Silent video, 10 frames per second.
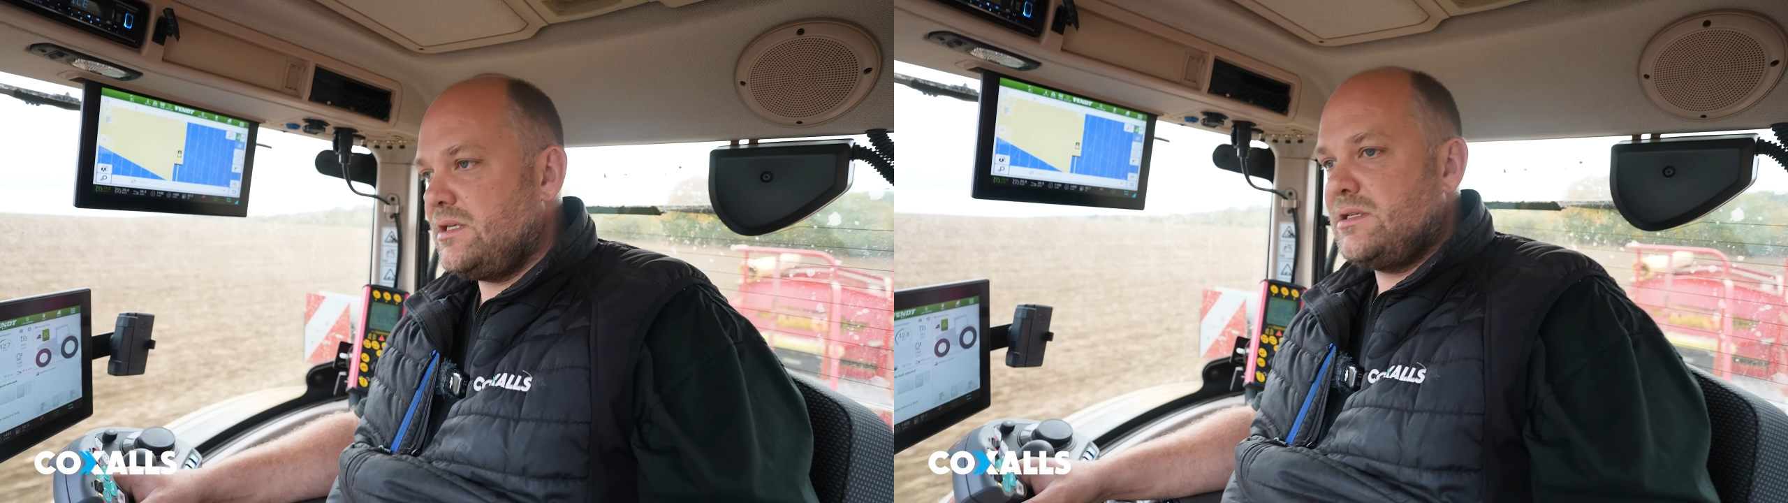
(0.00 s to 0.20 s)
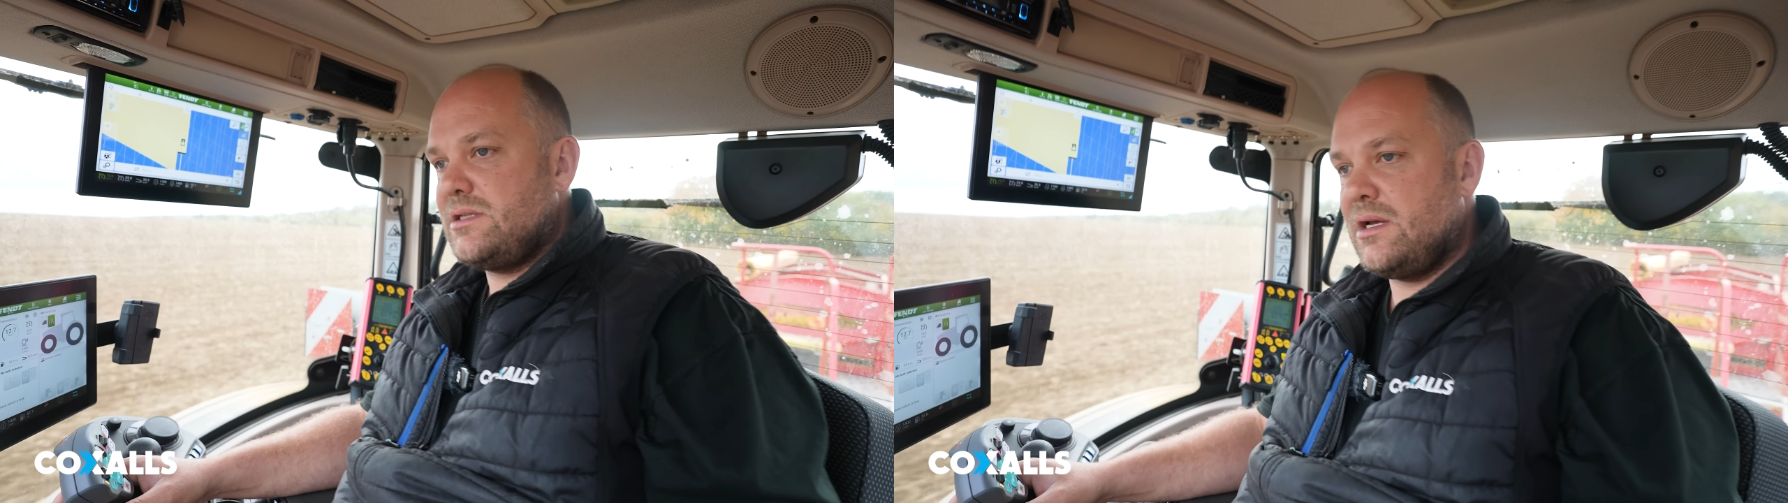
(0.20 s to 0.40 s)

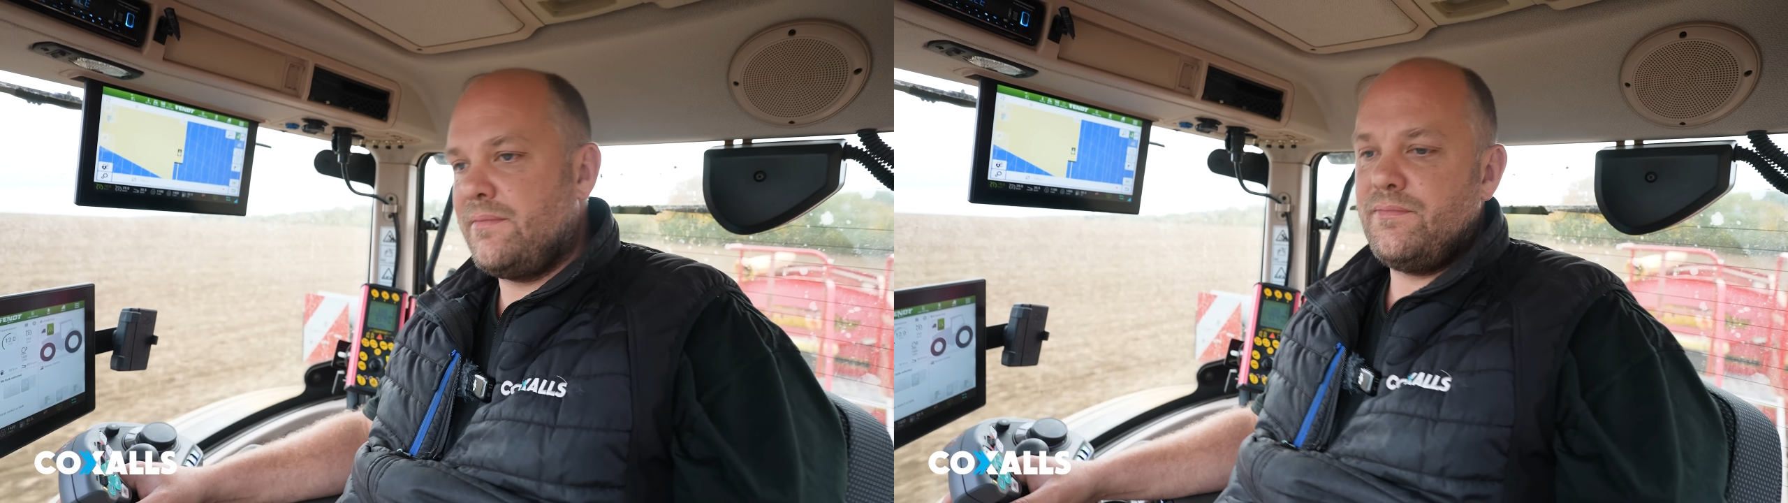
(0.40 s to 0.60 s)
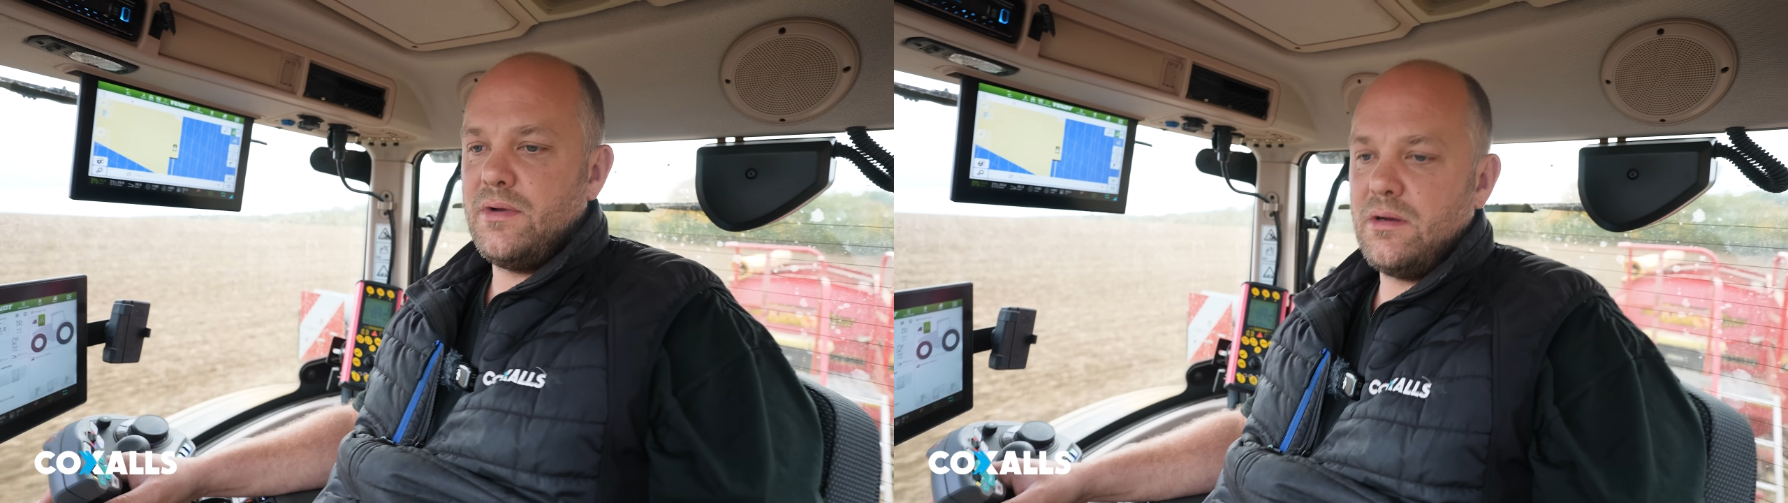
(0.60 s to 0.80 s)
is
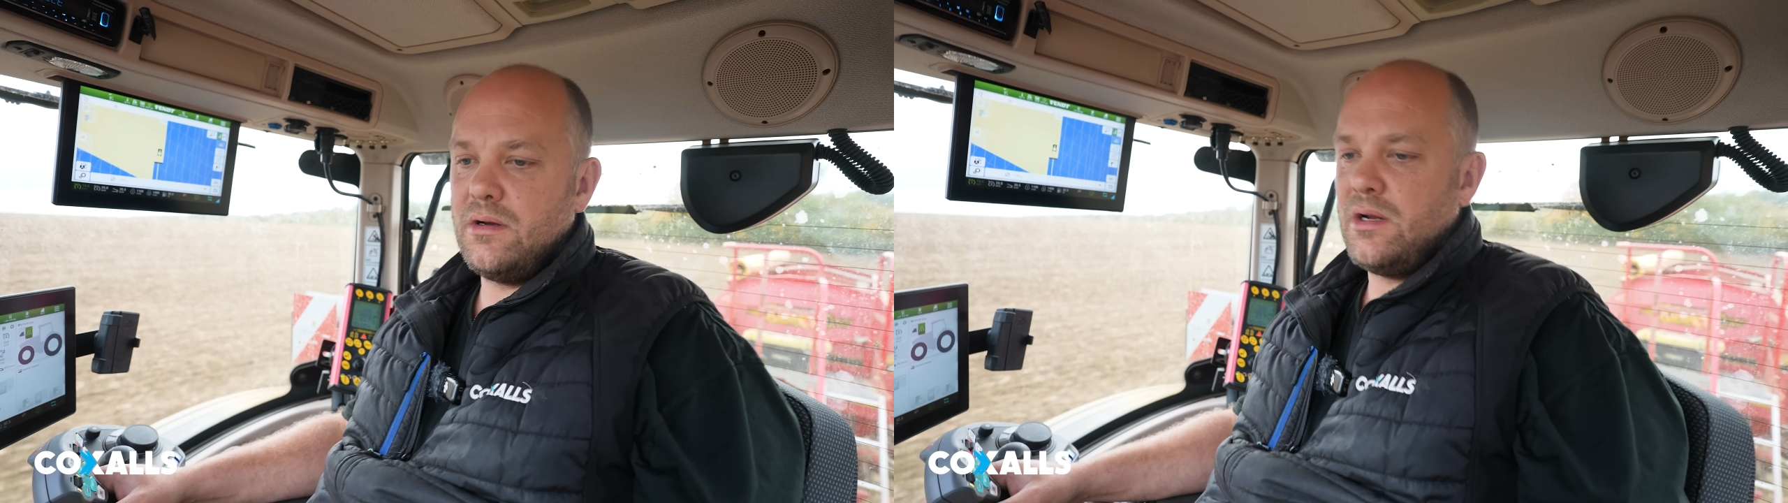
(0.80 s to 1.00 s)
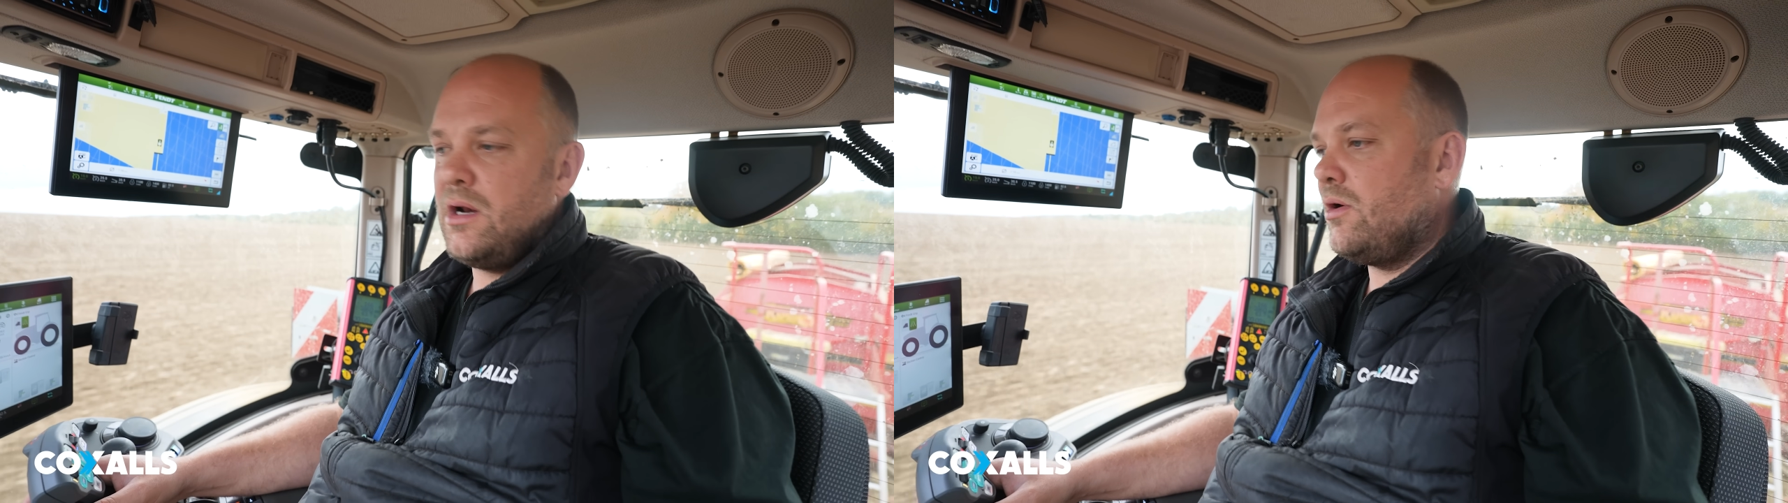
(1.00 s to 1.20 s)

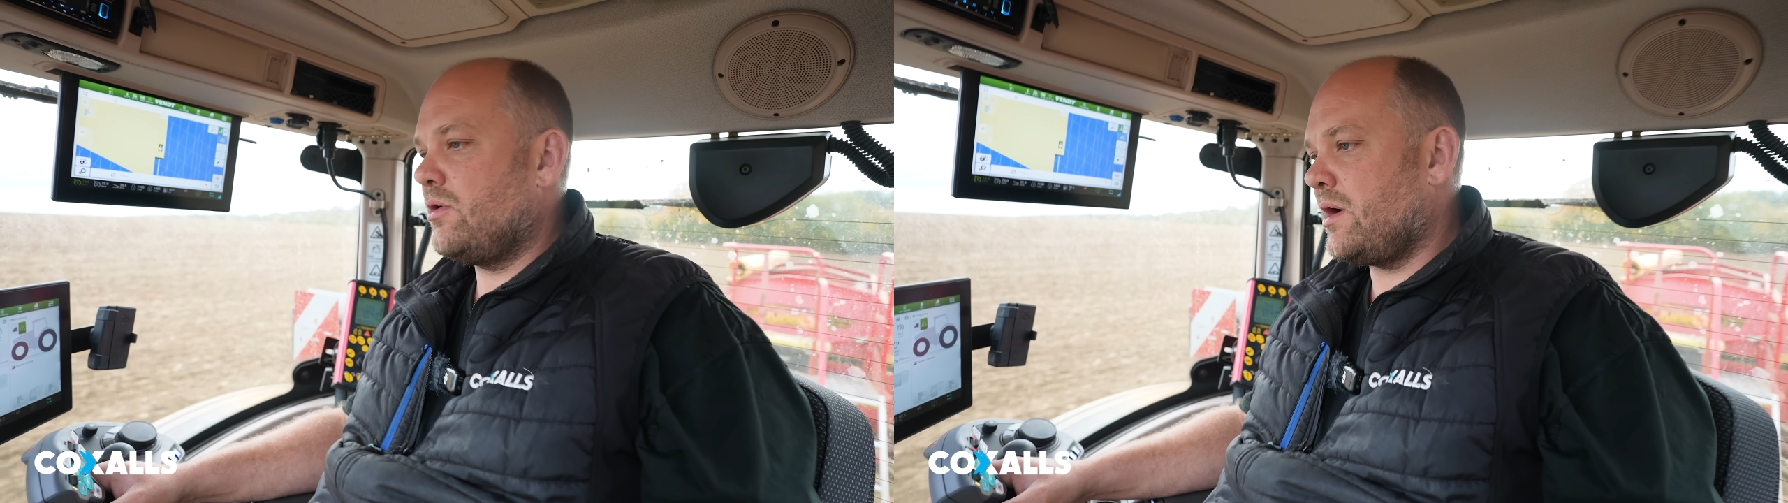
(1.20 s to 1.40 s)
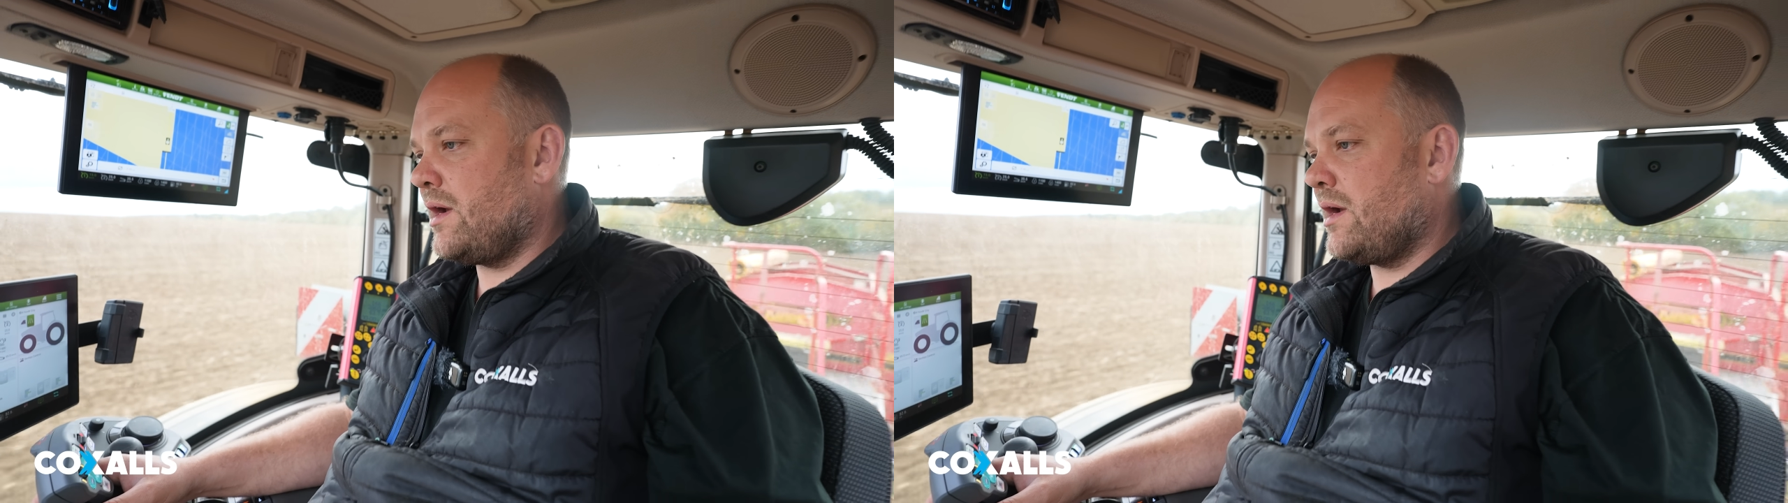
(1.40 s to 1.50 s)
a lot